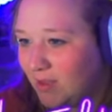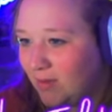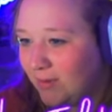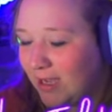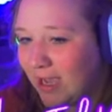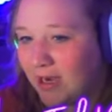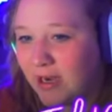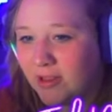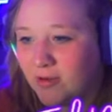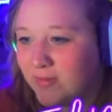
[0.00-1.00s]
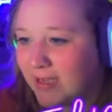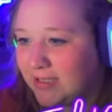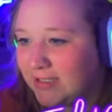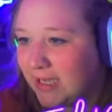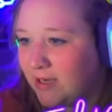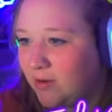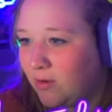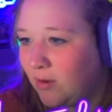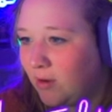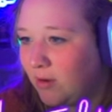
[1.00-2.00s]
We got another red dead
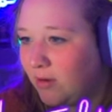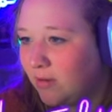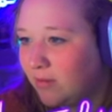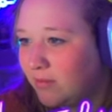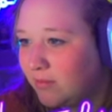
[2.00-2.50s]
coral.